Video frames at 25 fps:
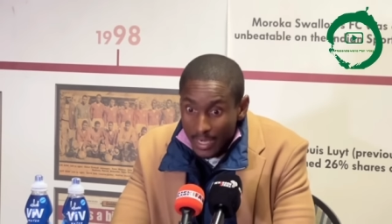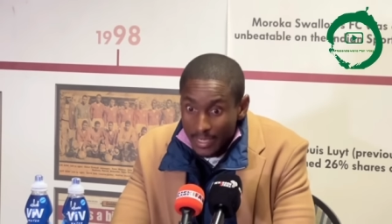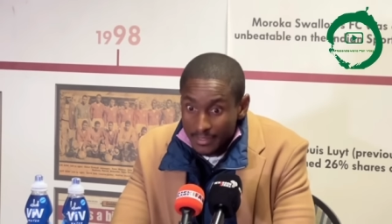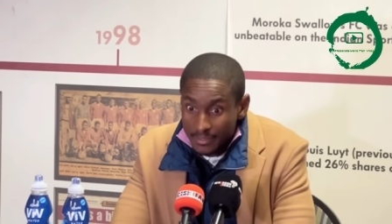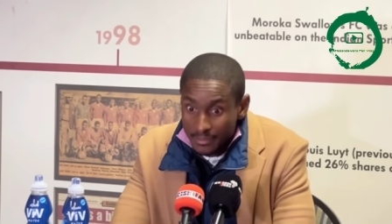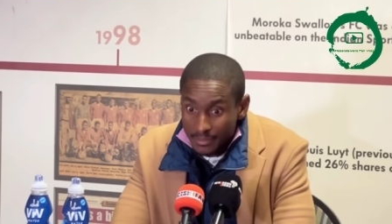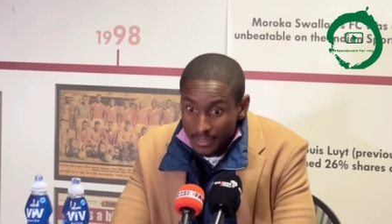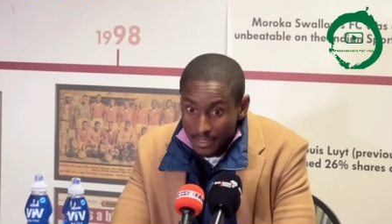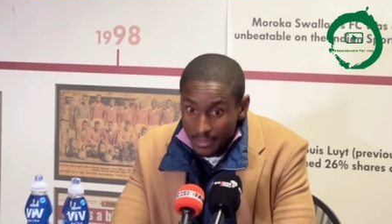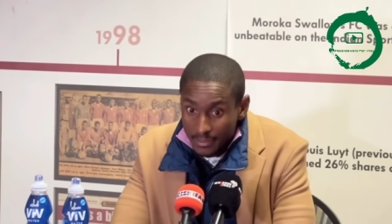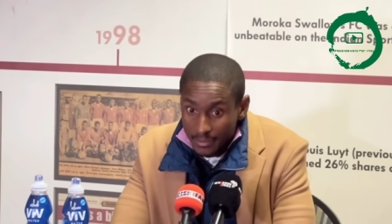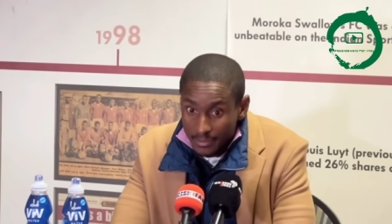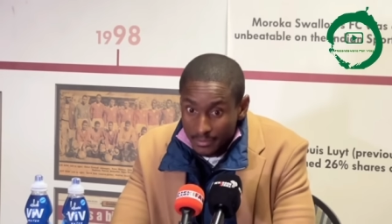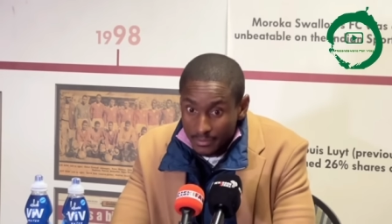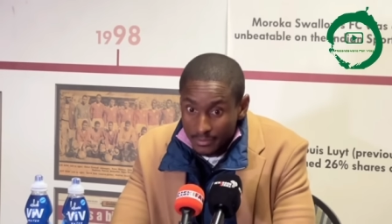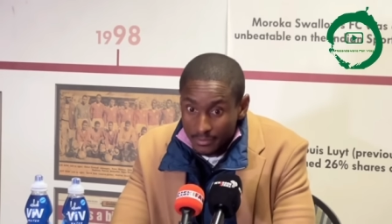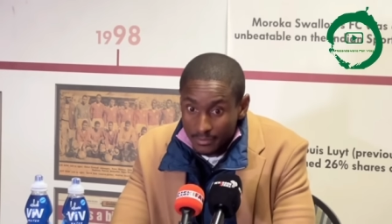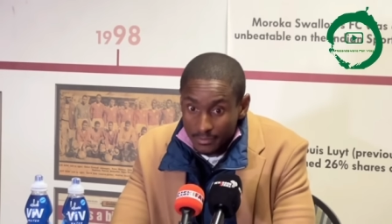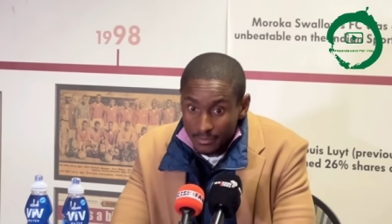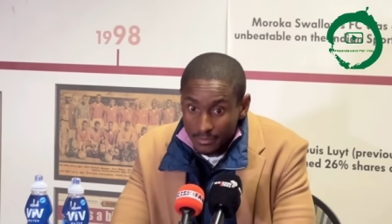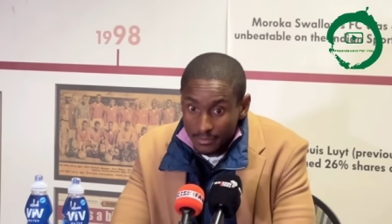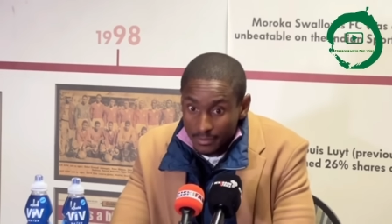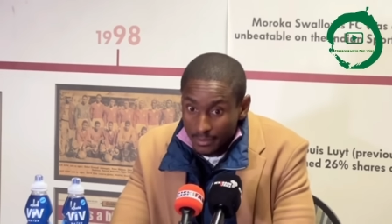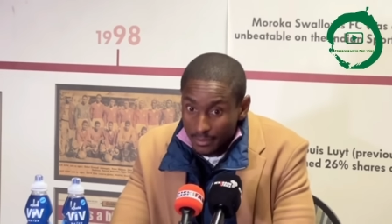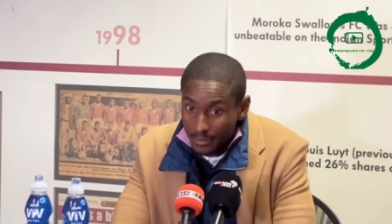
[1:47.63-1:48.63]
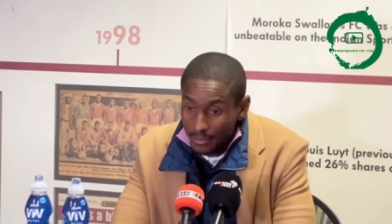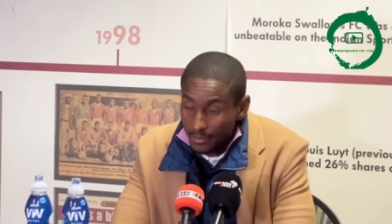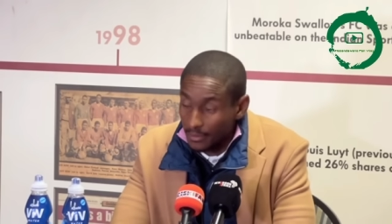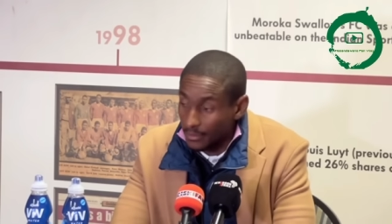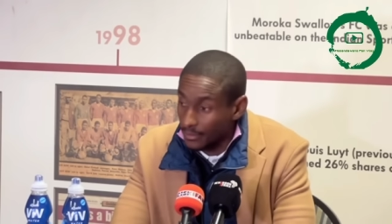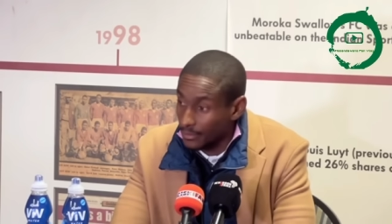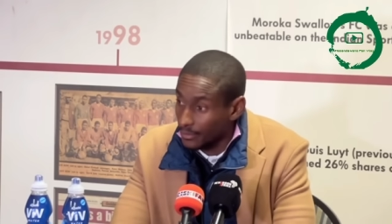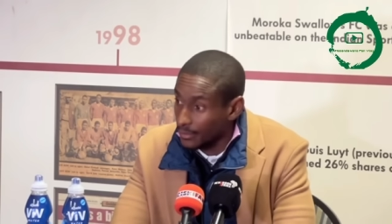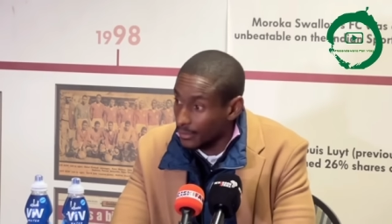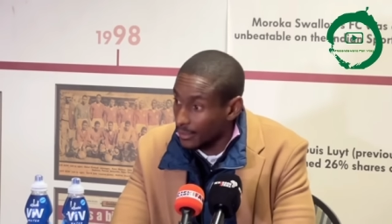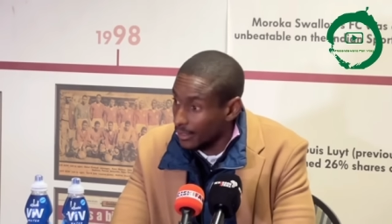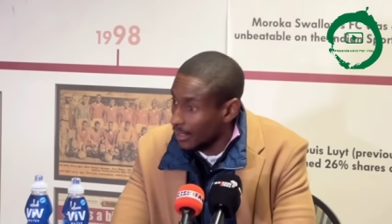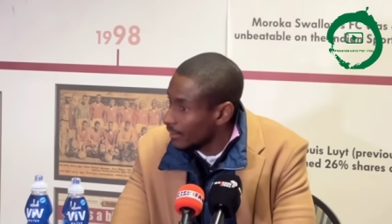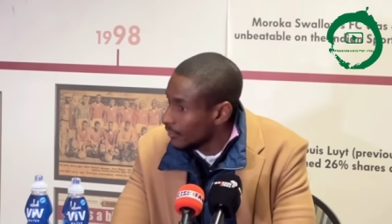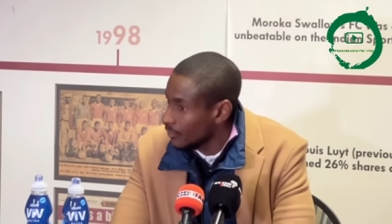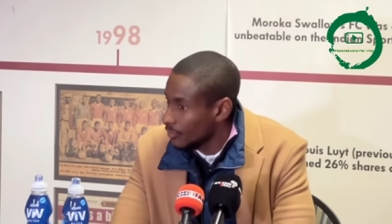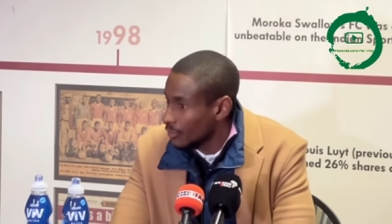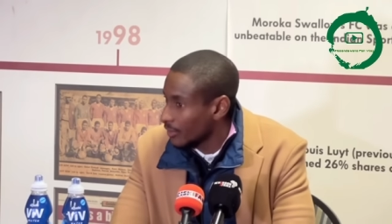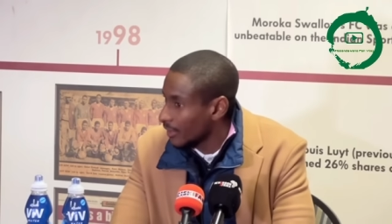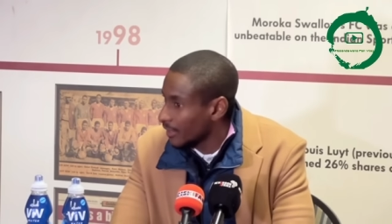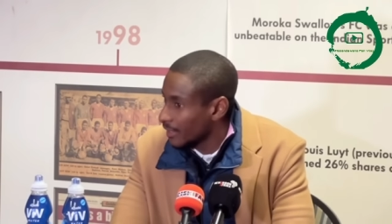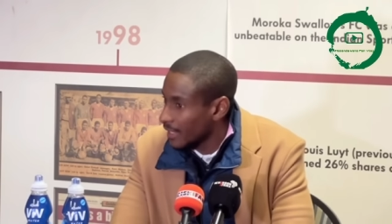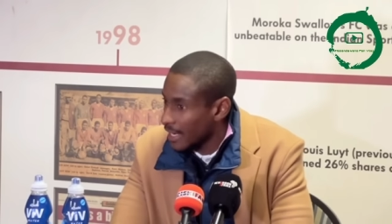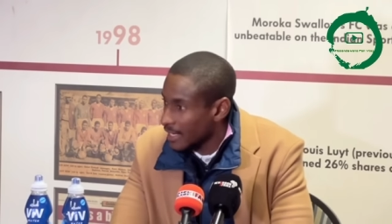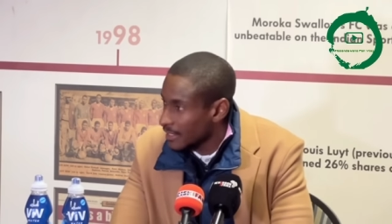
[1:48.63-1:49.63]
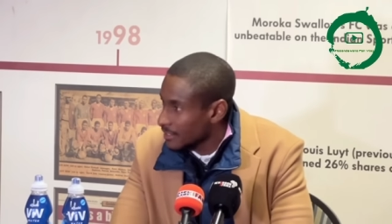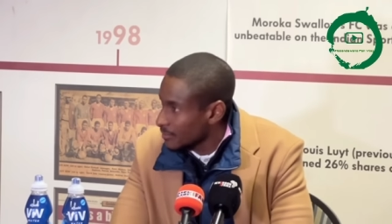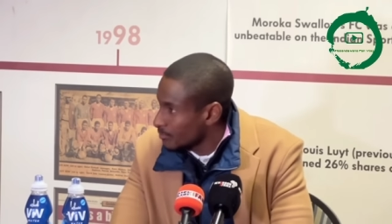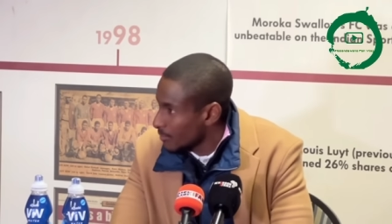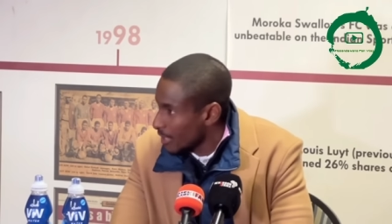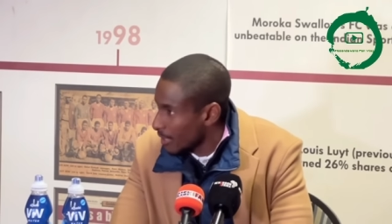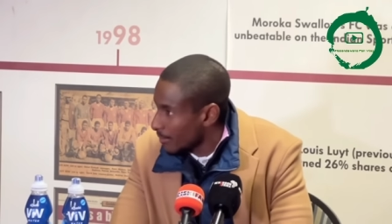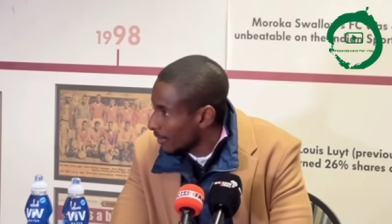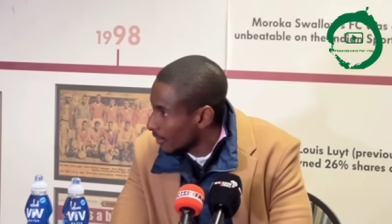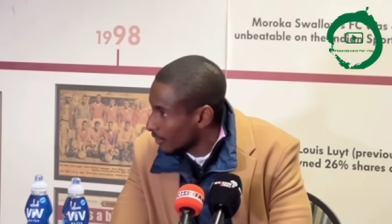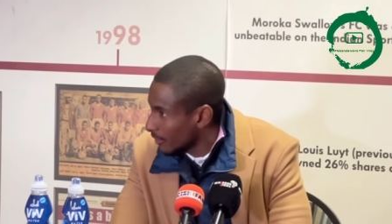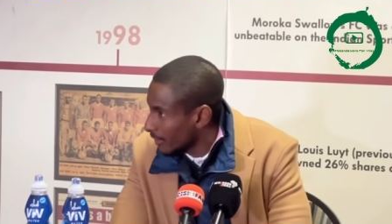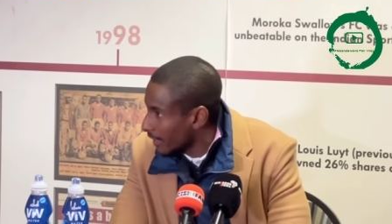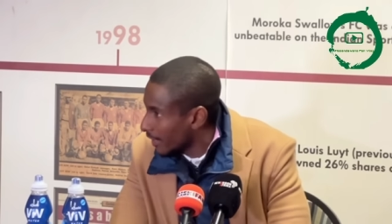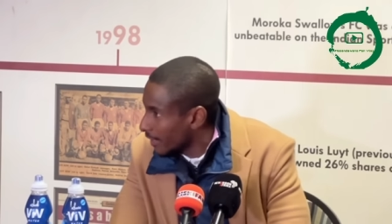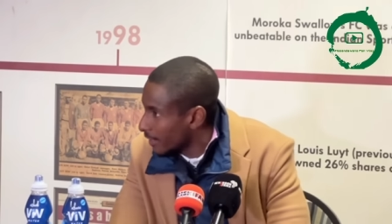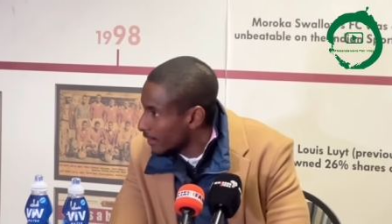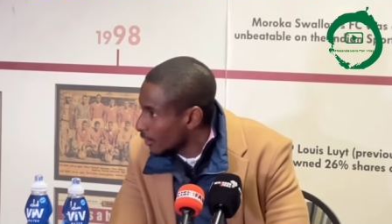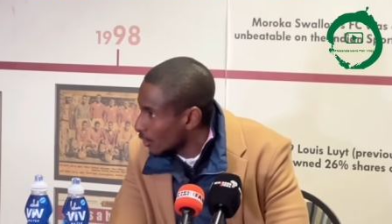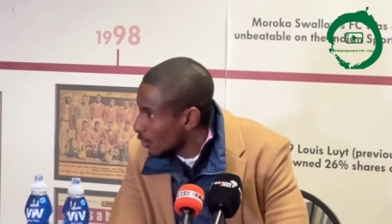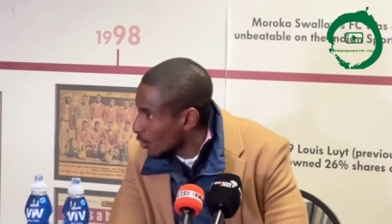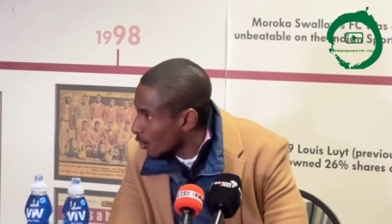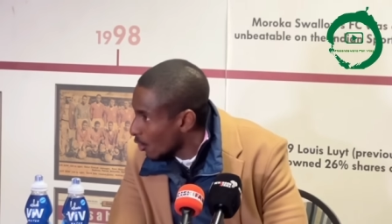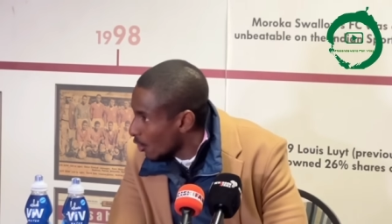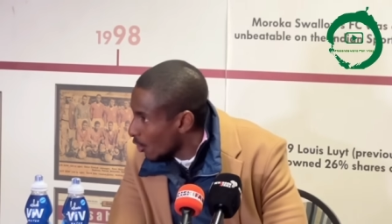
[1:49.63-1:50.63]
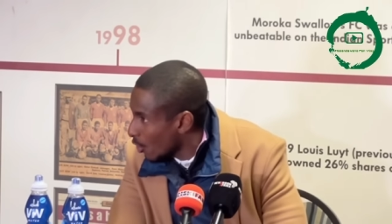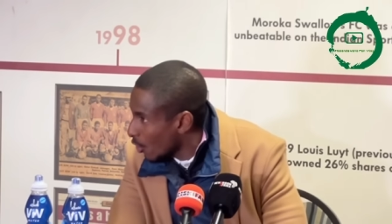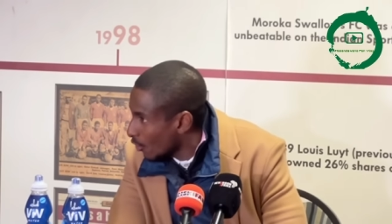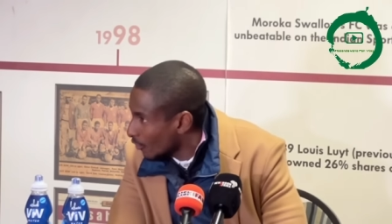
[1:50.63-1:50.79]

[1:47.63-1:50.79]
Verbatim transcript: I studied the, the, You can ask me about any law